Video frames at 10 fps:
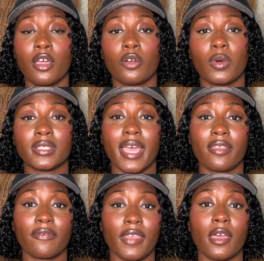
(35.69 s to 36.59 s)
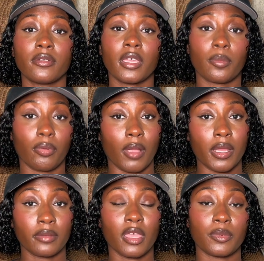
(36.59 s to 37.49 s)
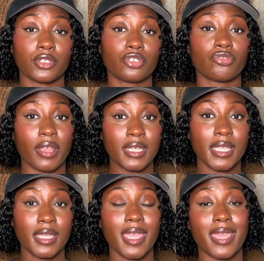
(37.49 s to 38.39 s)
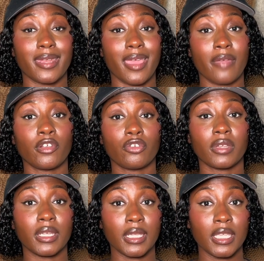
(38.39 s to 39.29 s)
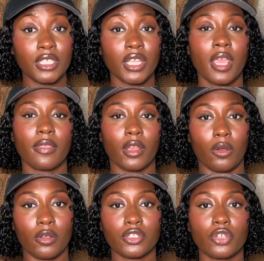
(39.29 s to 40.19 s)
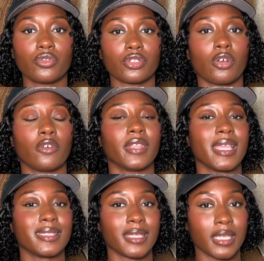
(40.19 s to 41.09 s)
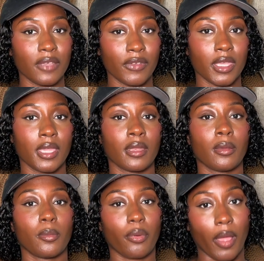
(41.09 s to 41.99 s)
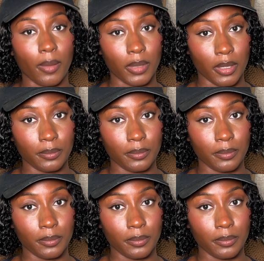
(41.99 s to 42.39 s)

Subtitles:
was I found a product that was trending in an evergreen niche that also solved a significant problem.